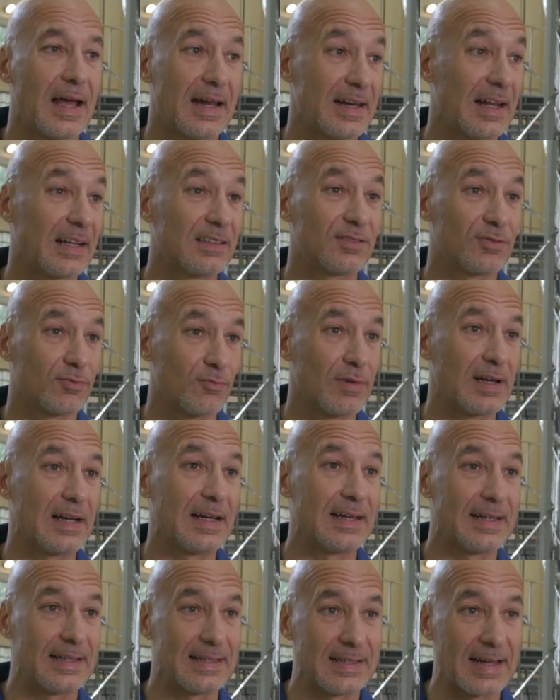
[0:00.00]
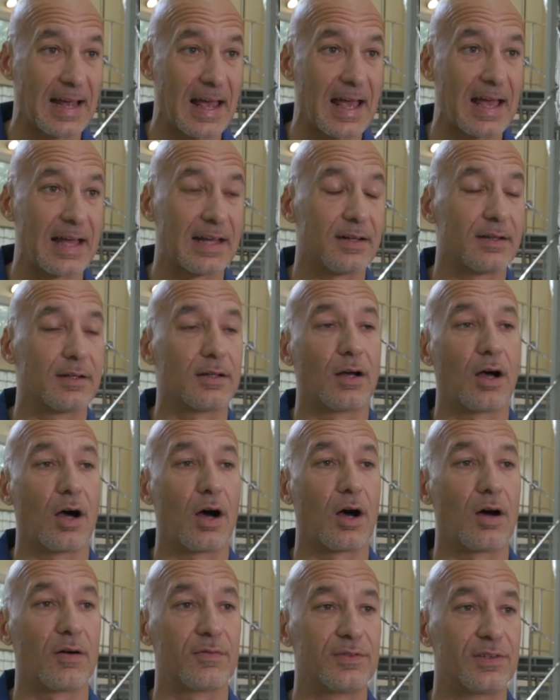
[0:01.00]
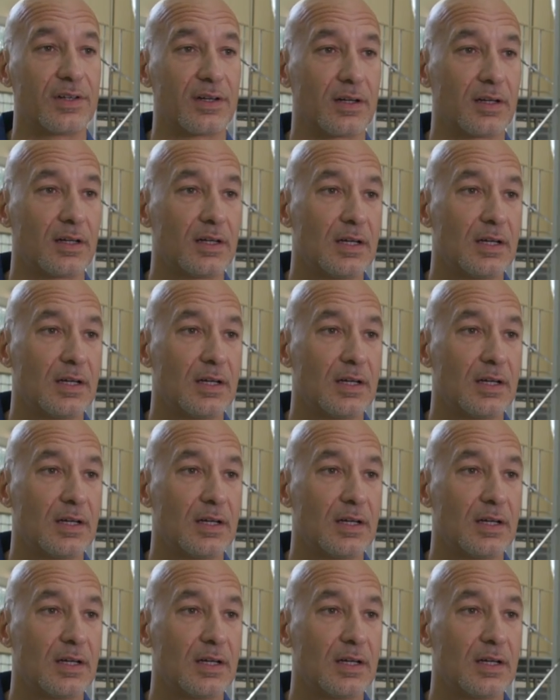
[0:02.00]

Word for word: and that's really the end of the